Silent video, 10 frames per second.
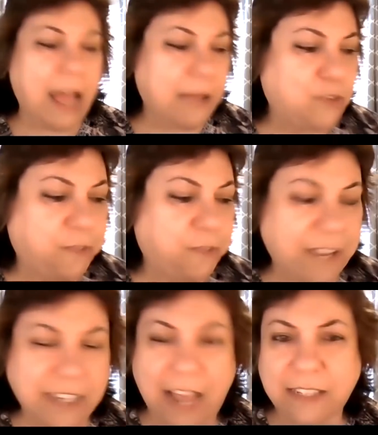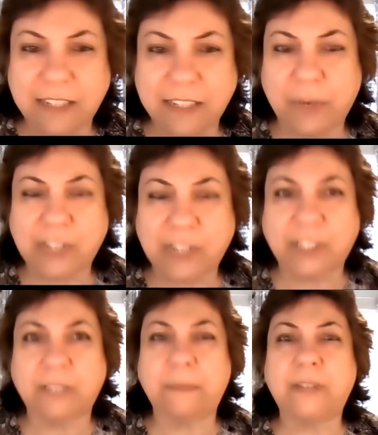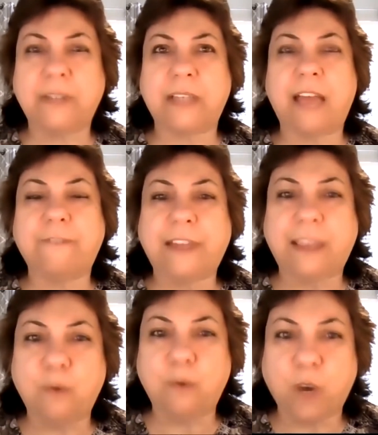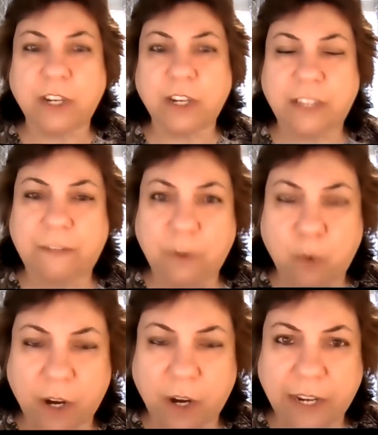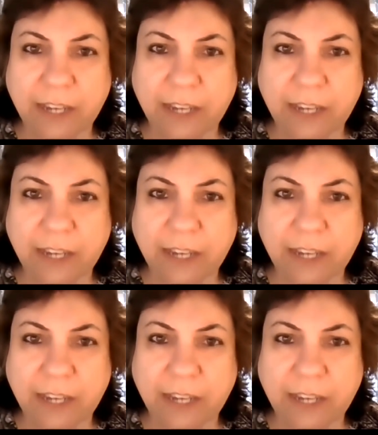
Fantastic question. The most everything works if you work it